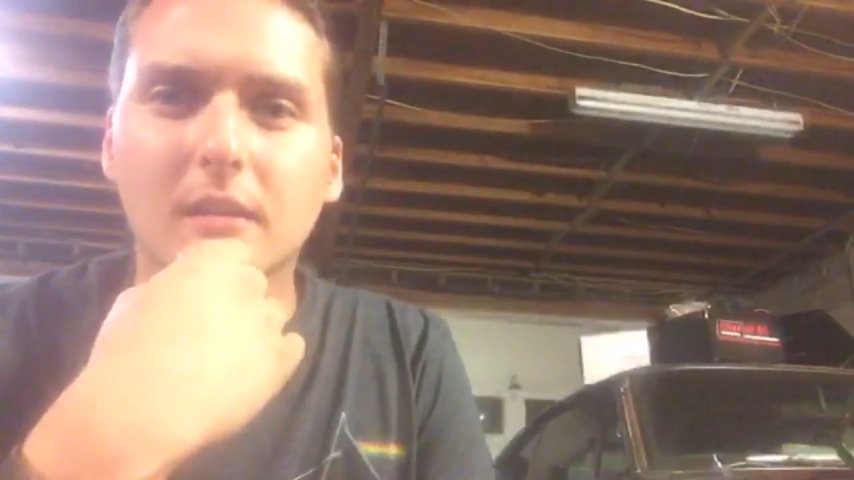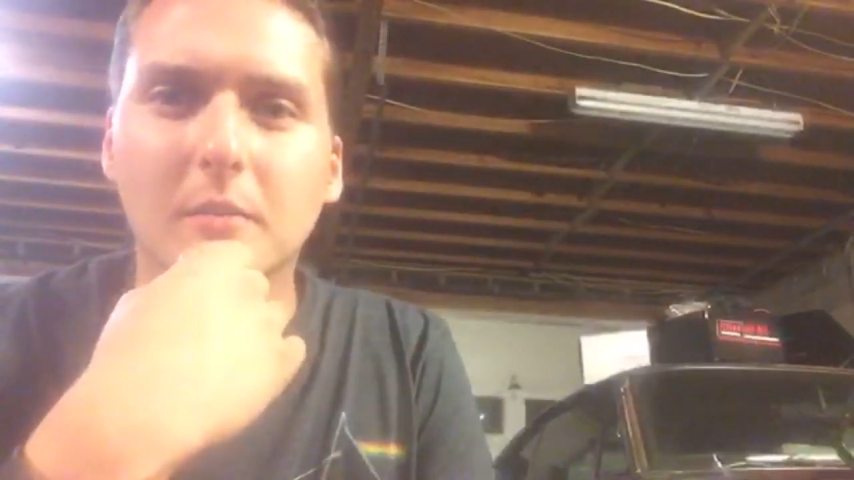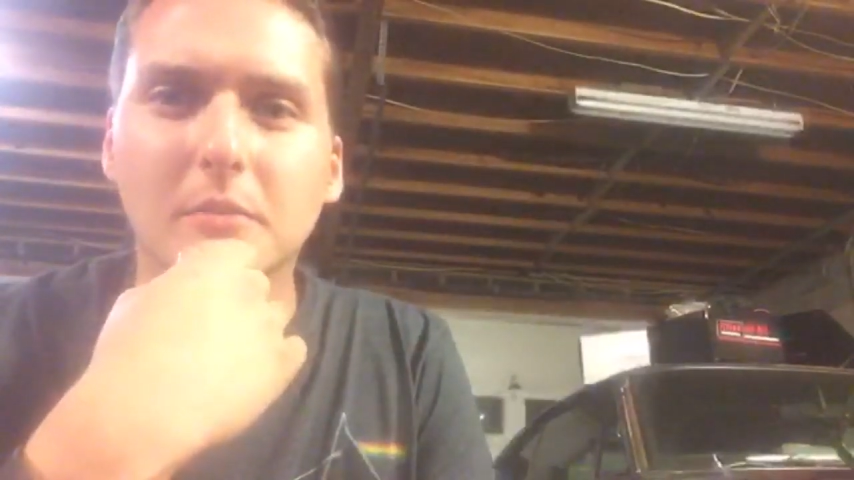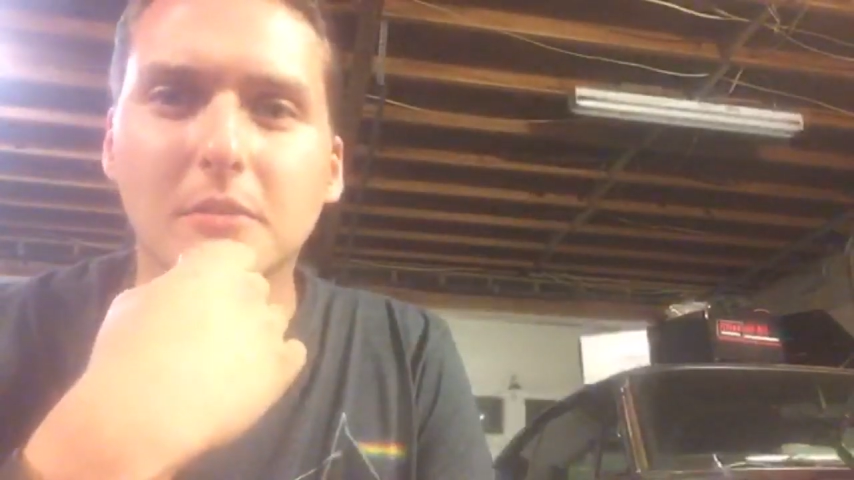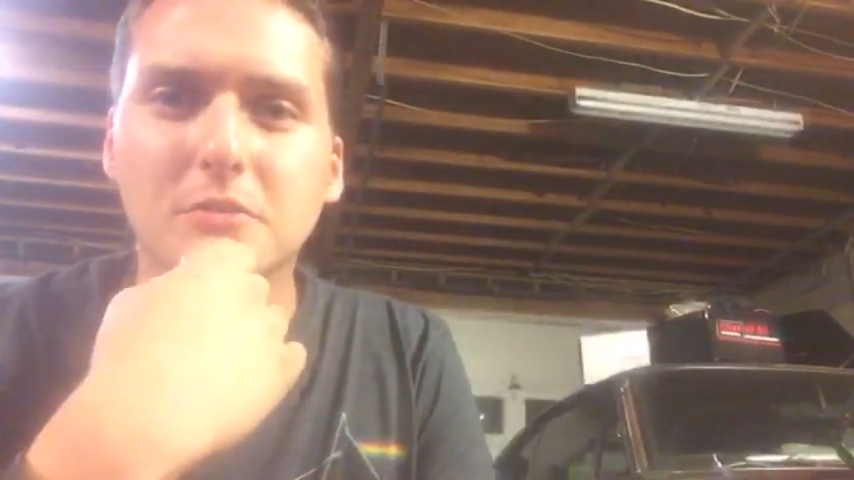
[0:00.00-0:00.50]

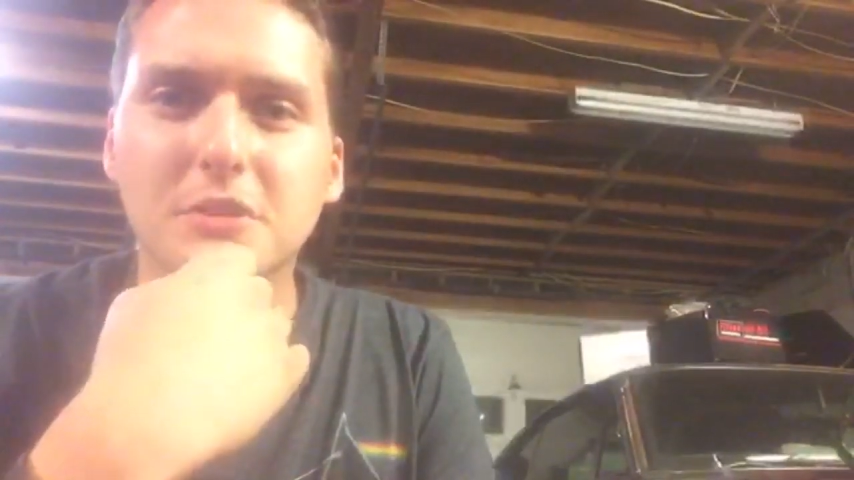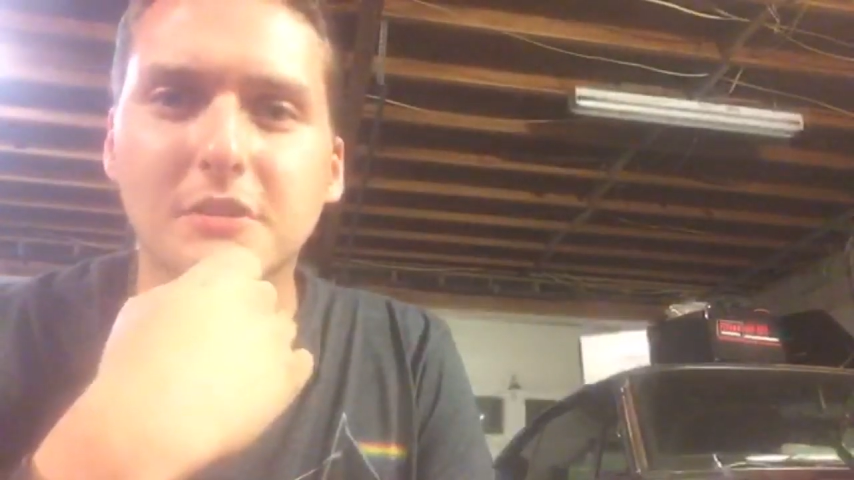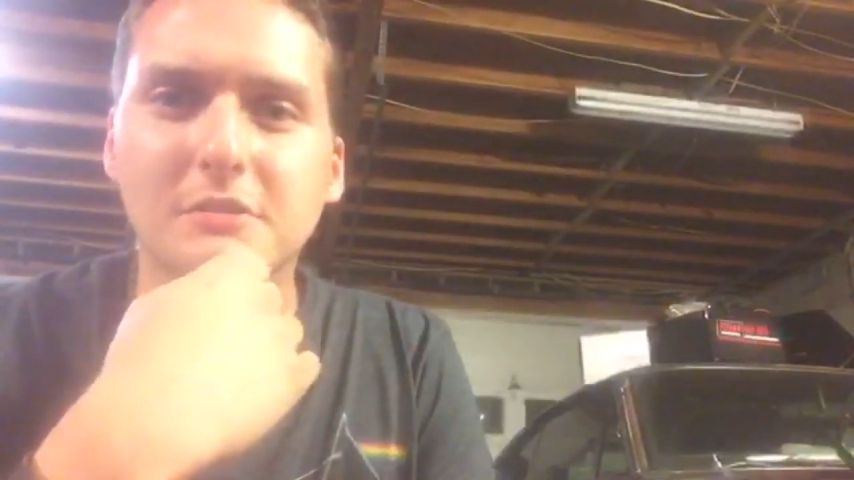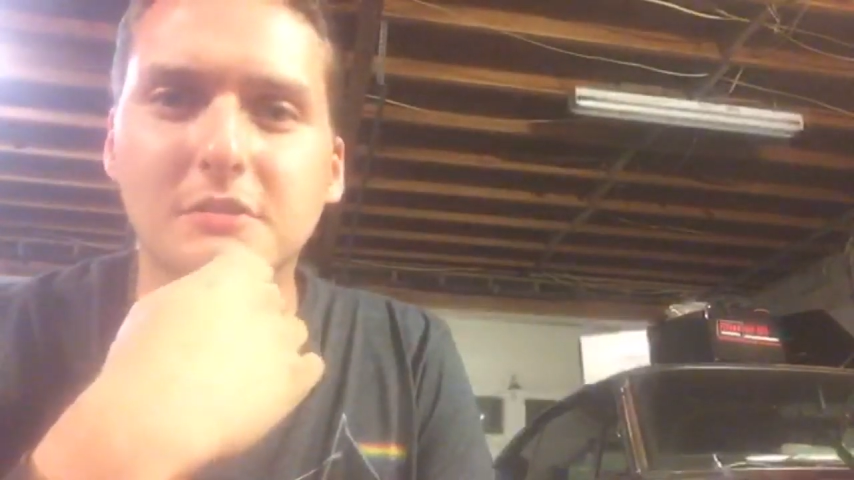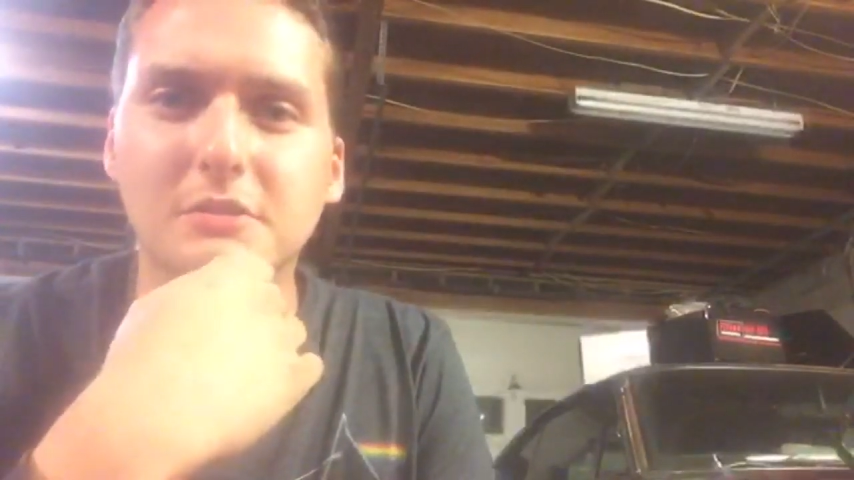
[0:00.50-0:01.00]
I'm a little
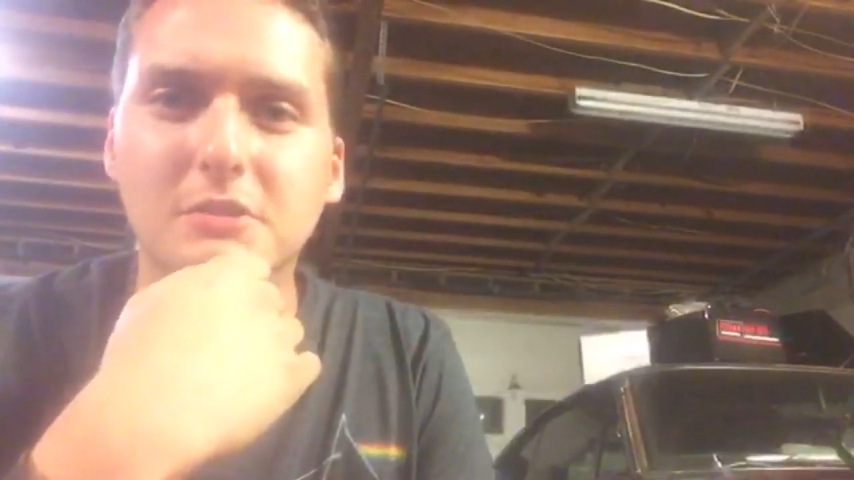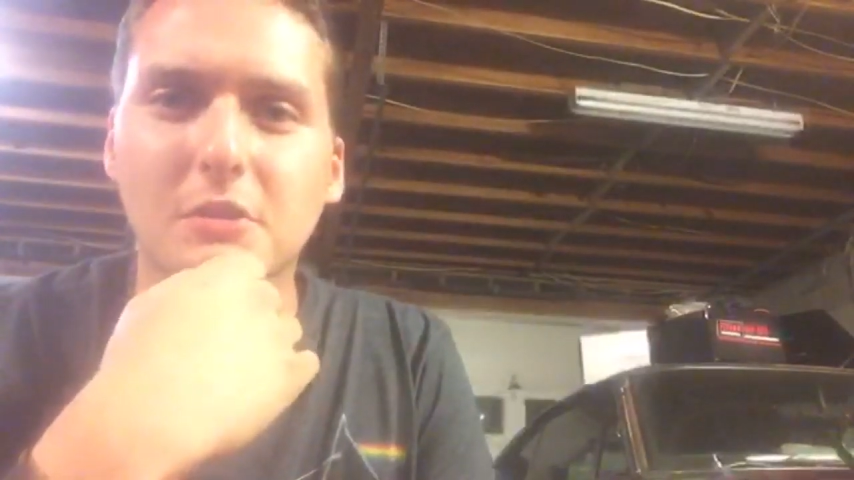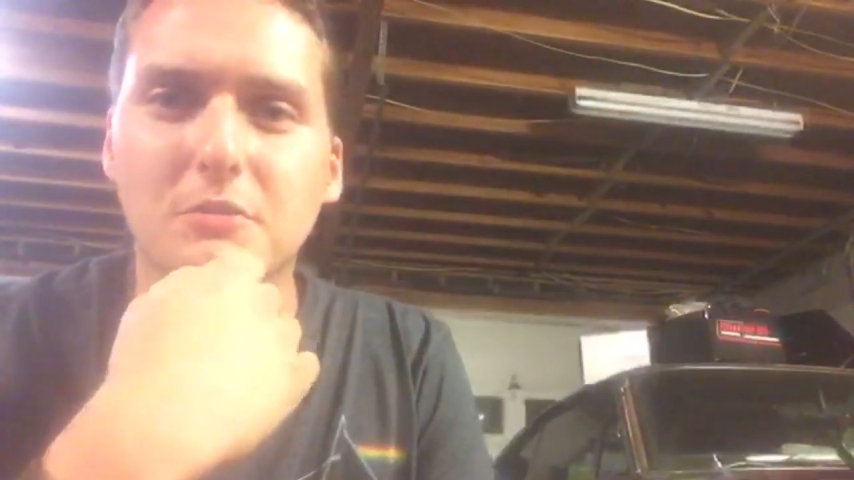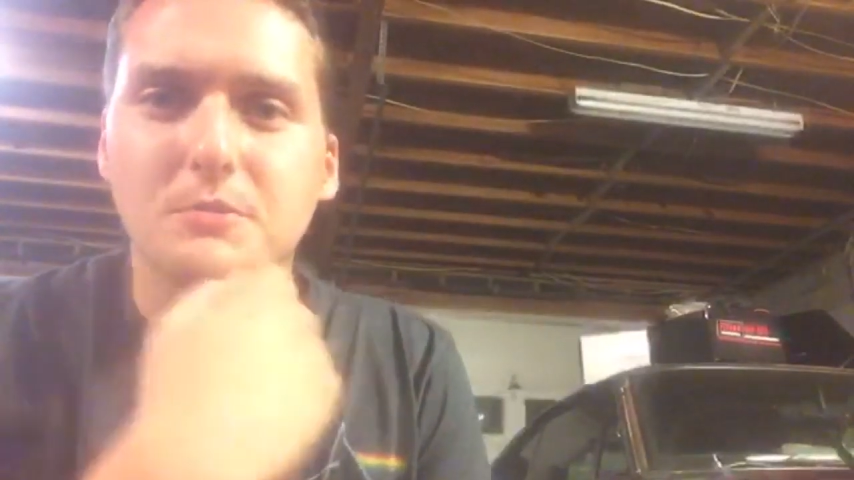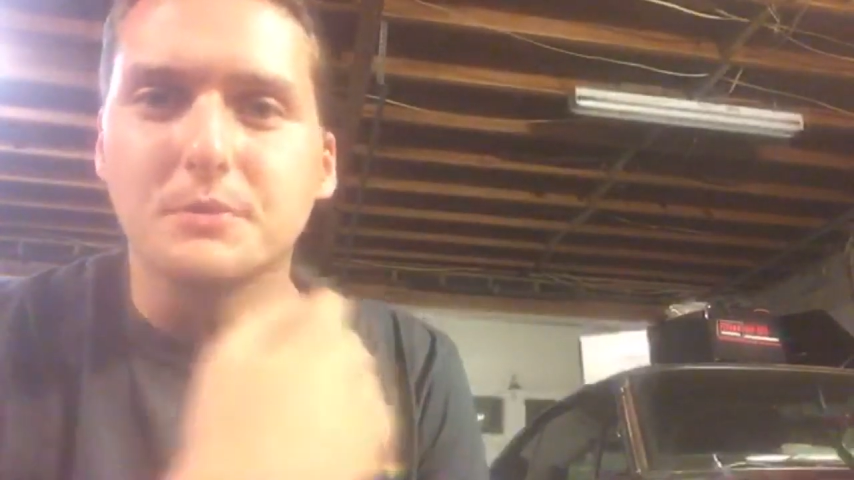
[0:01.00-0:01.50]
jealous of this
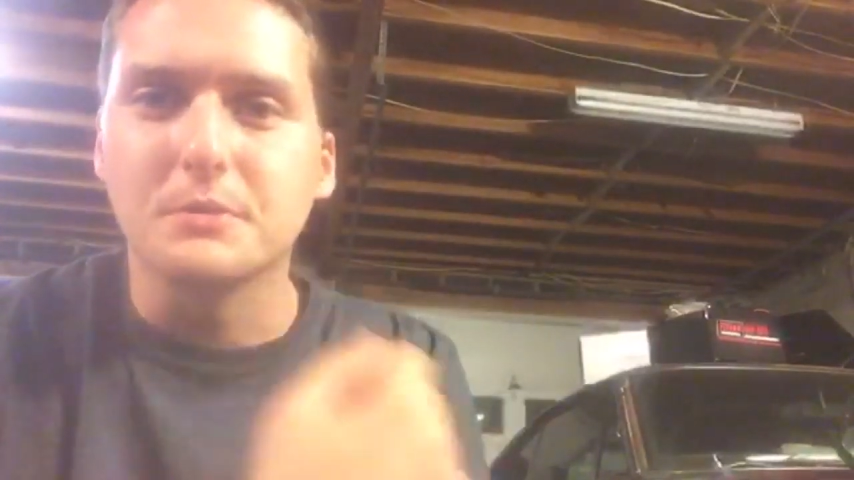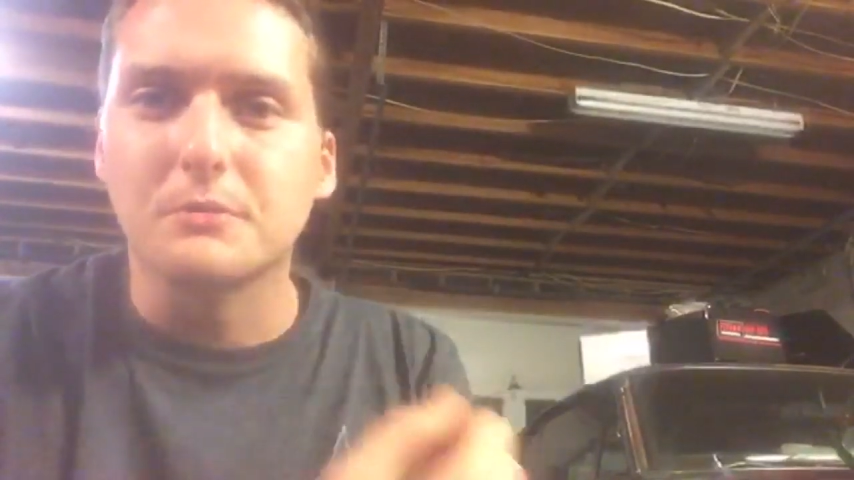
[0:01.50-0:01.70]
Charger build.